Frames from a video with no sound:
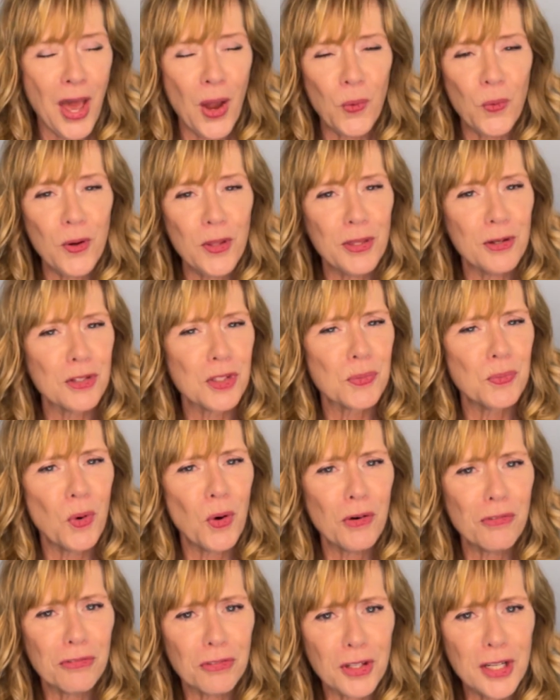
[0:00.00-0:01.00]
Well, there's
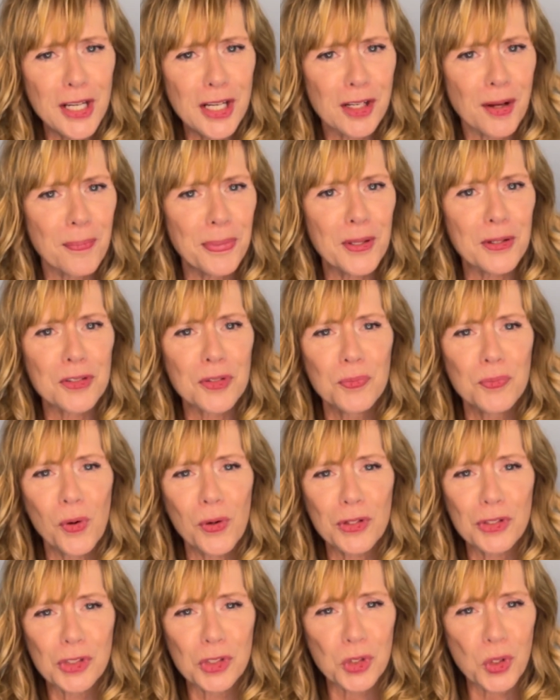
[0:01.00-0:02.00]
more freedom, there's
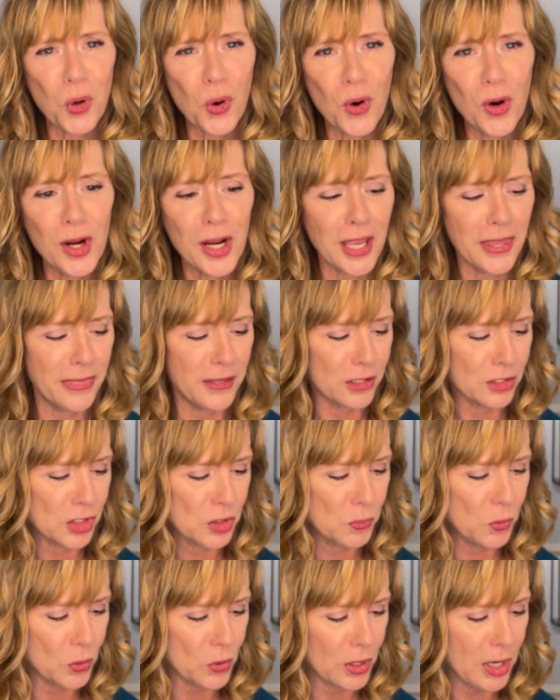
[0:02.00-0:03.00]
more joy,
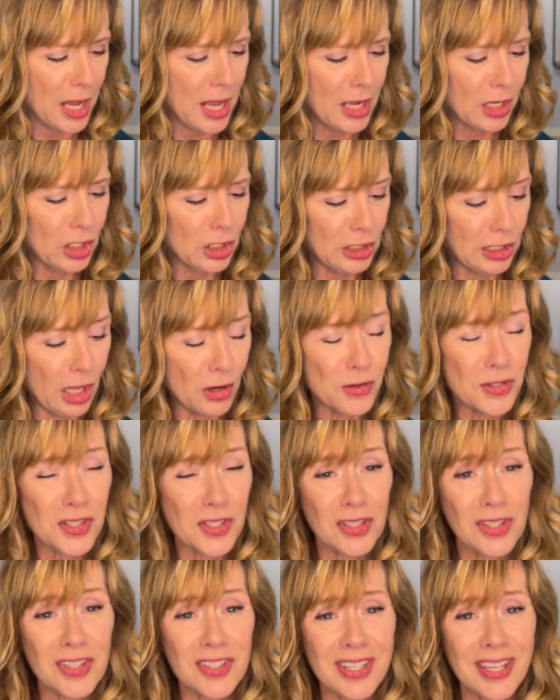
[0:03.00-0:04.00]
there's more
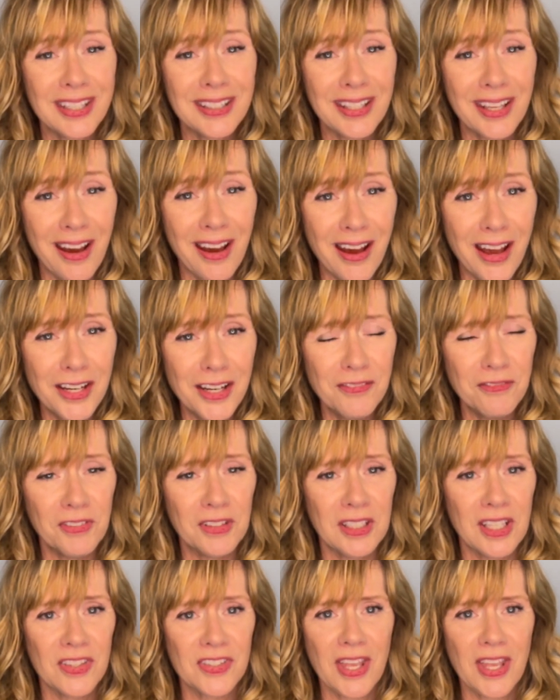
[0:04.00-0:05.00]
closeness and
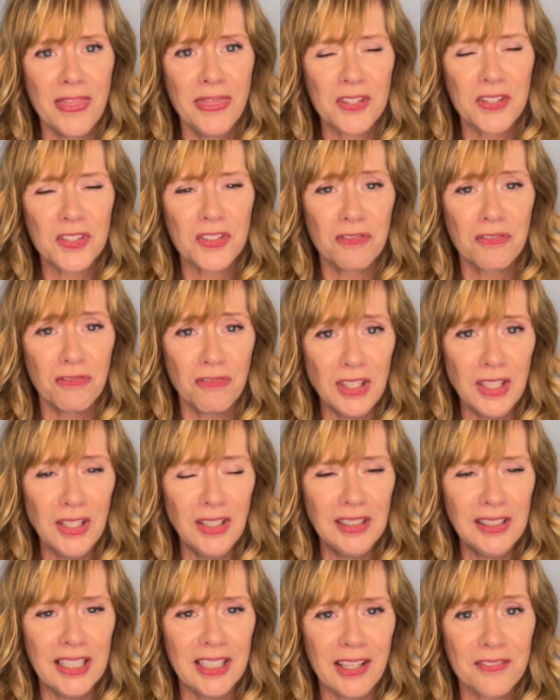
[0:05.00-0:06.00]
confidence and this
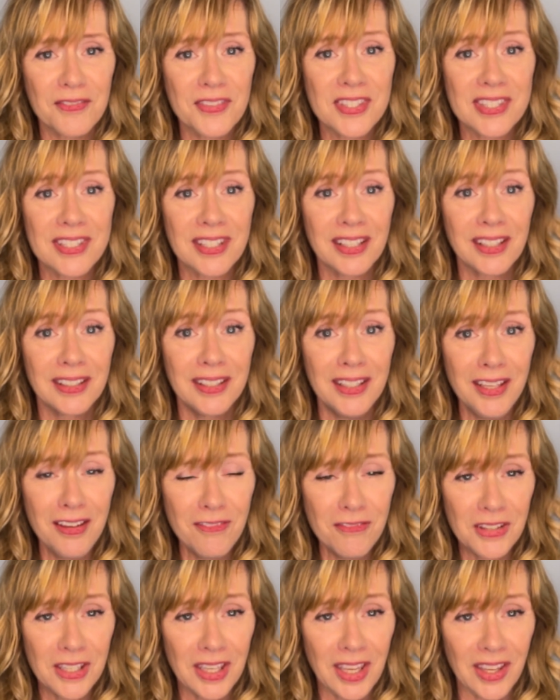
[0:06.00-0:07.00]
feeling of
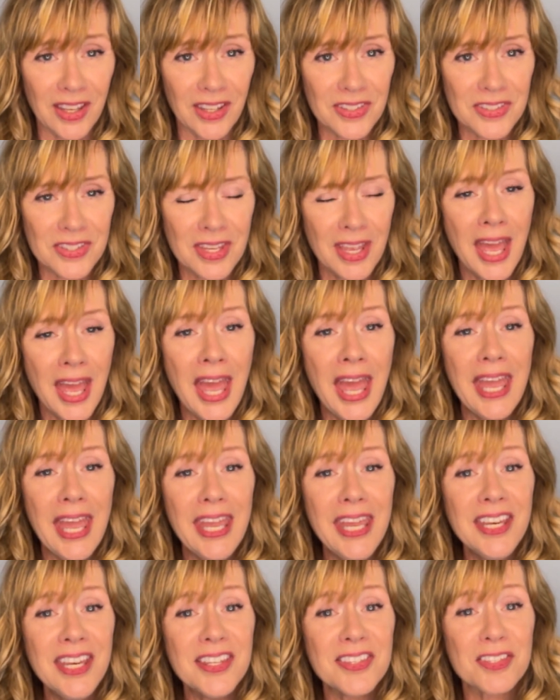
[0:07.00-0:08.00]
significance.
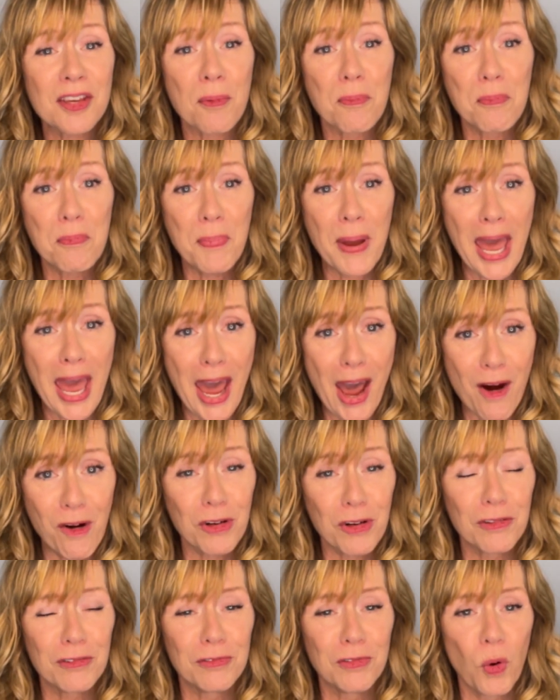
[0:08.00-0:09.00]
It's a
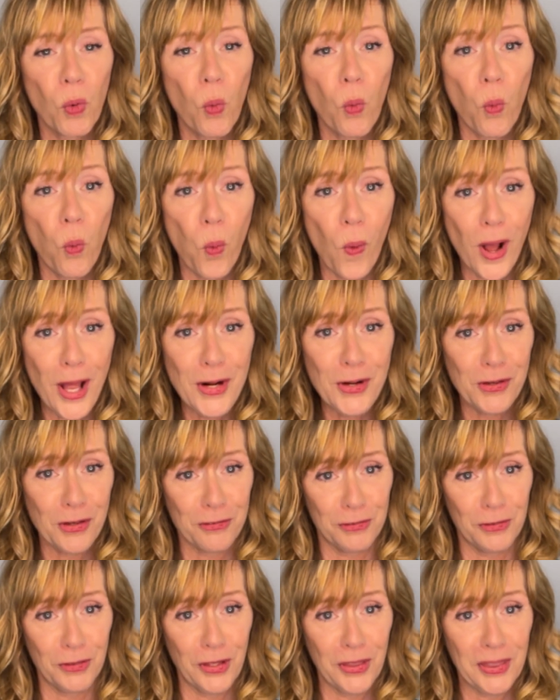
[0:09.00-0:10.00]
powerful,
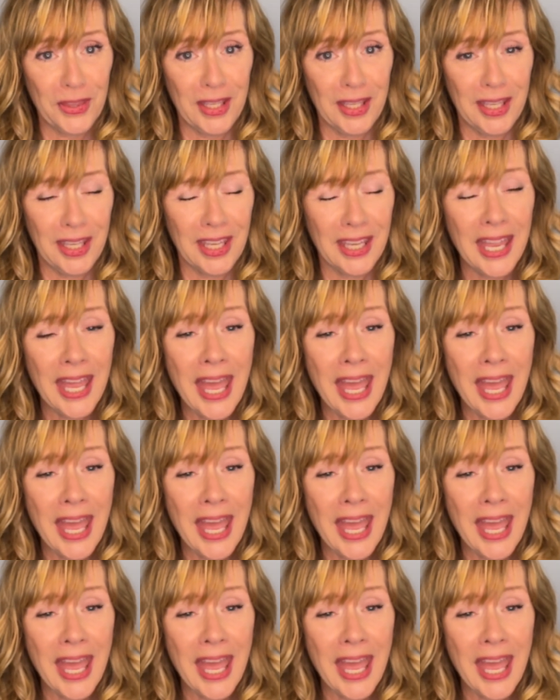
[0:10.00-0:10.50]
wonderful thing.